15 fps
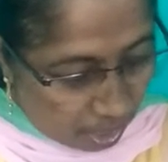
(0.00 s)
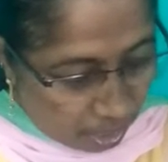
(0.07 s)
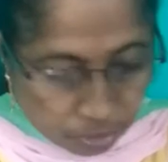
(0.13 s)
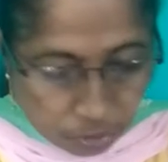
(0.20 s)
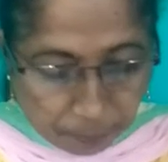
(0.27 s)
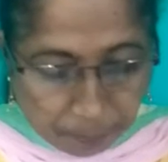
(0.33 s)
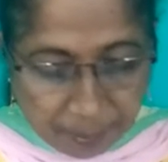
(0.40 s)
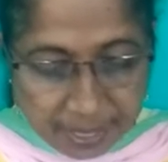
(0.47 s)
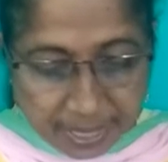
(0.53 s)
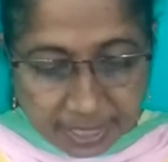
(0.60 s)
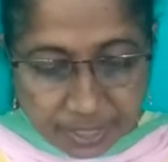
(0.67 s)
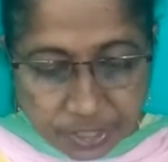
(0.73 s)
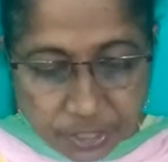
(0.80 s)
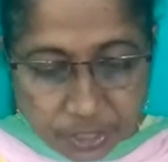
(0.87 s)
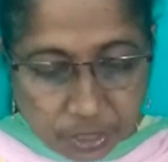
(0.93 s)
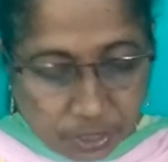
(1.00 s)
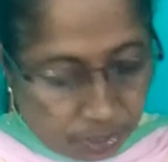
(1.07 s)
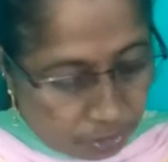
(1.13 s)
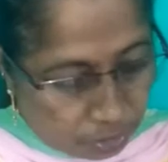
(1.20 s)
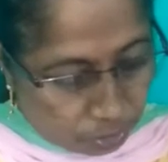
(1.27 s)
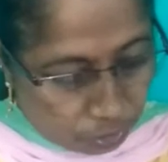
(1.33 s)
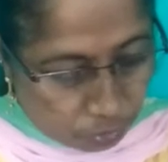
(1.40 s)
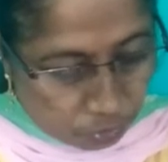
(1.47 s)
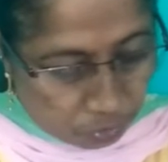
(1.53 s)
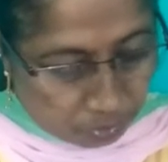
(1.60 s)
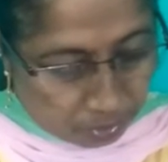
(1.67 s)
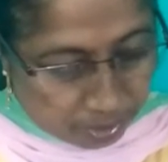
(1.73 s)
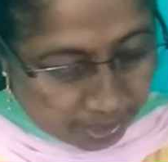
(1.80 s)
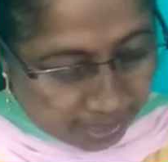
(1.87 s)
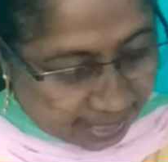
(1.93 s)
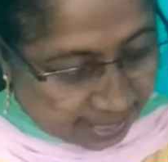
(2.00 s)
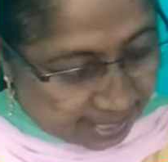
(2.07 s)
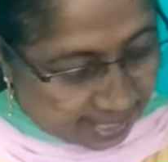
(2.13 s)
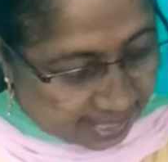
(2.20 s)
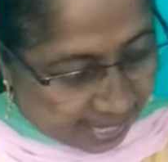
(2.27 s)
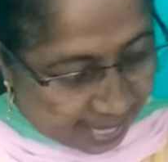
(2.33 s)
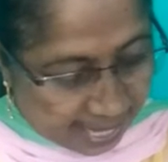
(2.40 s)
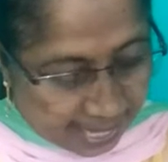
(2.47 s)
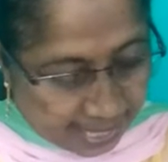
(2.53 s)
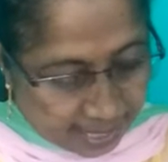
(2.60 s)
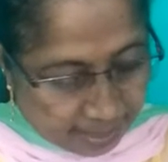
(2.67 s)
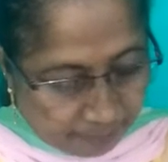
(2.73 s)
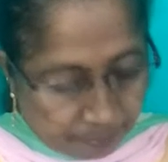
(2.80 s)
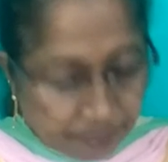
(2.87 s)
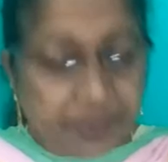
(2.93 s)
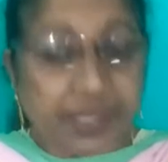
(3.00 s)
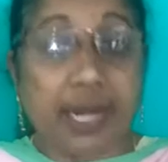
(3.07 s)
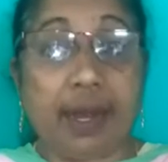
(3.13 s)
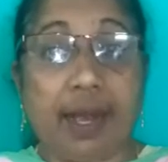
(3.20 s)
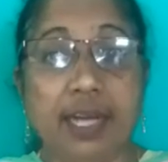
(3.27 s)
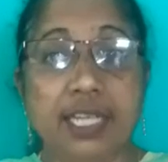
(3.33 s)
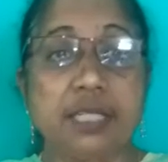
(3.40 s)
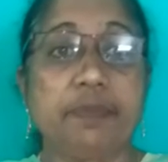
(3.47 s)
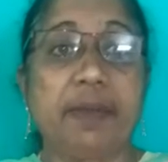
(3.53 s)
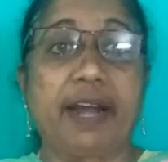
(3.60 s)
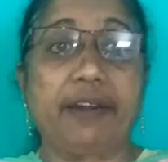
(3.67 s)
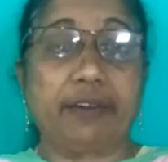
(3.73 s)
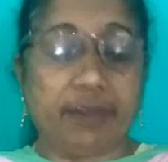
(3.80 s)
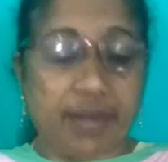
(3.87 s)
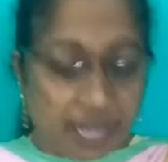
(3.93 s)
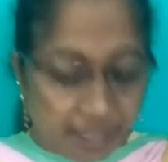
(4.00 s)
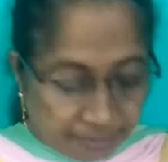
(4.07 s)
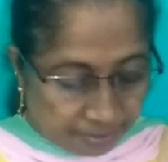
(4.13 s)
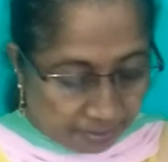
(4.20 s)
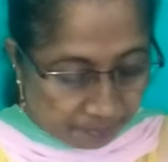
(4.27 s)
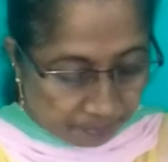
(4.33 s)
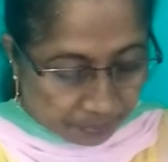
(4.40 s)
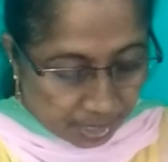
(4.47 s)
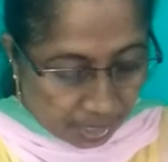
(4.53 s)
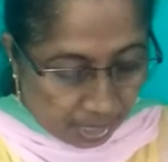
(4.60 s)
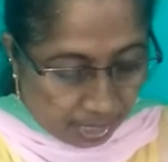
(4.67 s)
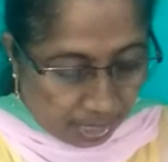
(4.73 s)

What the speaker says: So page 268, the last paragraph.